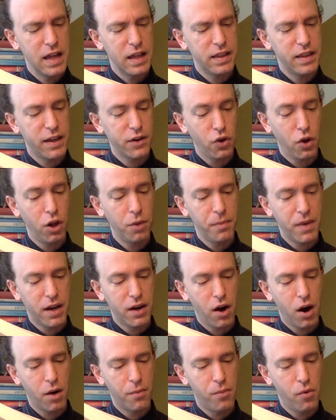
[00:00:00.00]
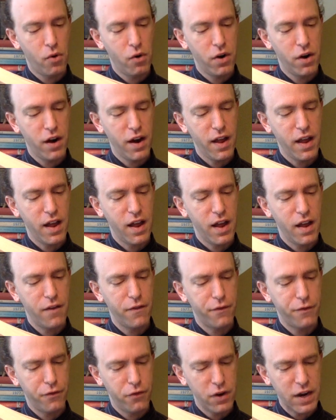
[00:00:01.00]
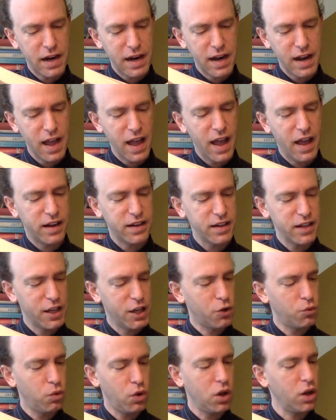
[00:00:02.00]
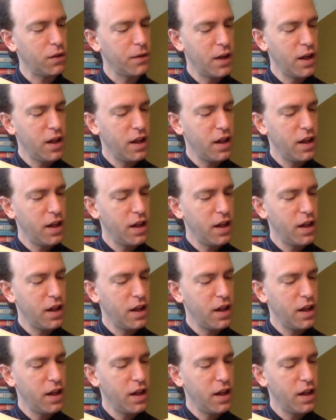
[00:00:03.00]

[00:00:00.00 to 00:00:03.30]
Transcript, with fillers: that all men are born free and equal.